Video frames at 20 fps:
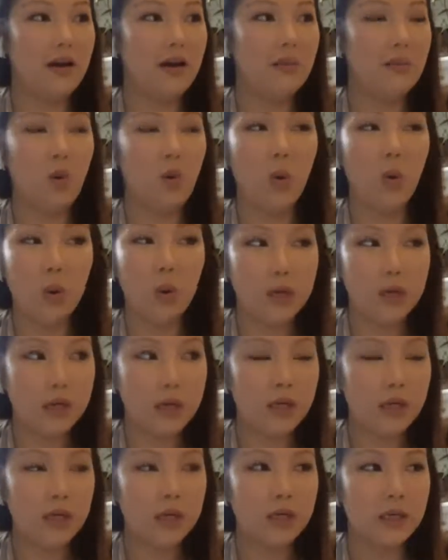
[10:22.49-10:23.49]

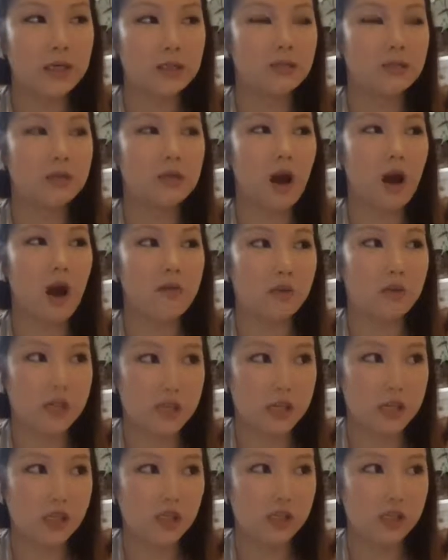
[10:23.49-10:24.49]
important
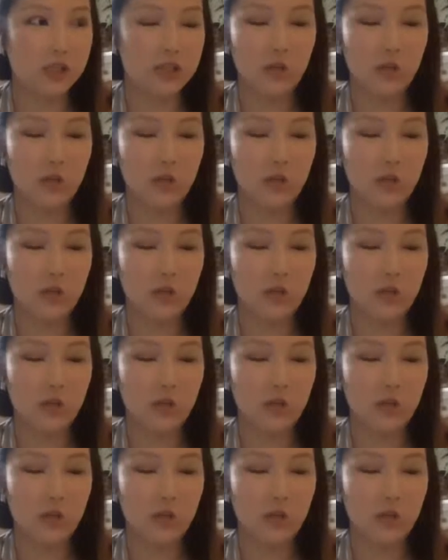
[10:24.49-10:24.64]
conversation